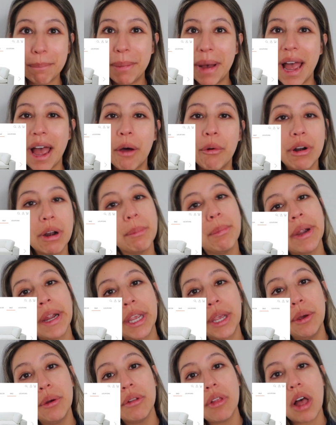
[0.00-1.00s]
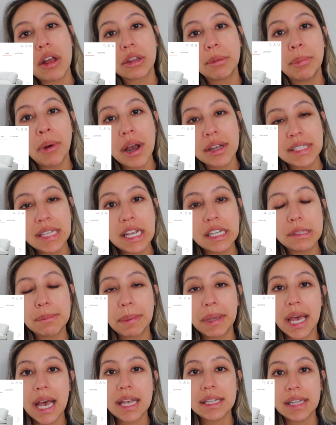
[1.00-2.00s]
but I want to bring you along the process
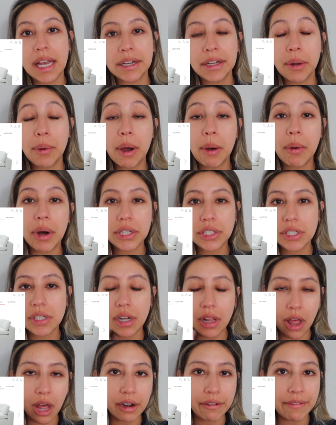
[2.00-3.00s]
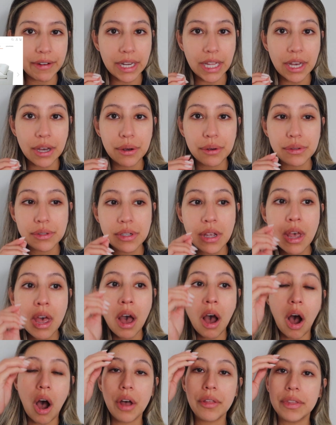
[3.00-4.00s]
because I know I watched a lot of videos
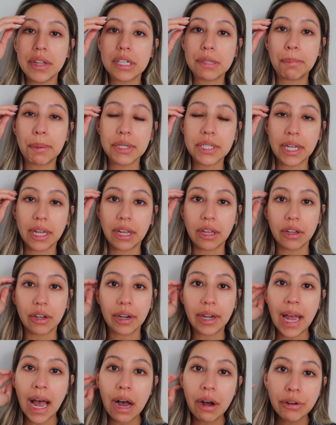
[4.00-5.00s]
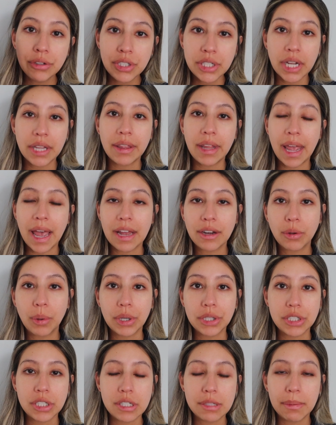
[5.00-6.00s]
on this particular couch and they had
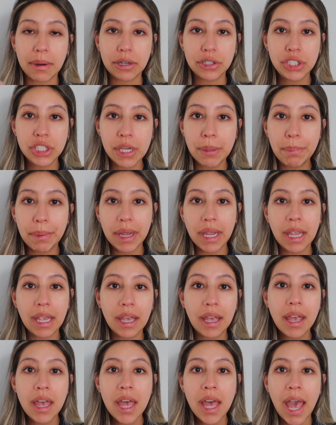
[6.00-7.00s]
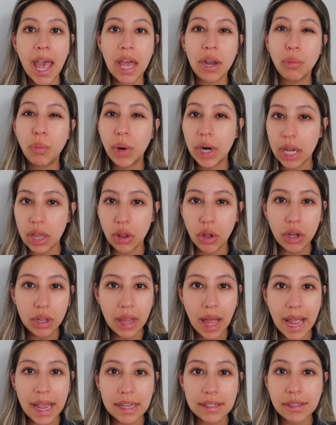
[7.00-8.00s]
questions about shipping and what it looked
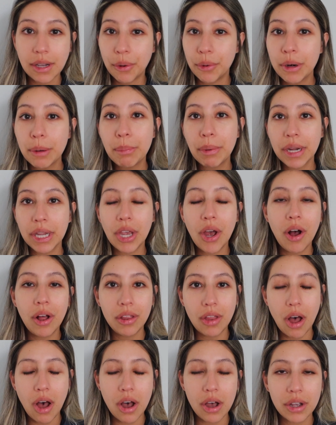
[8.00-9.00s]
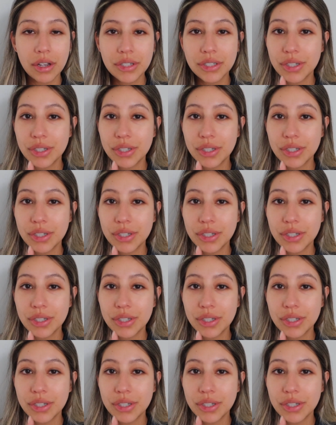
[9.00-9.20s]
like, so I want to bring y'all along.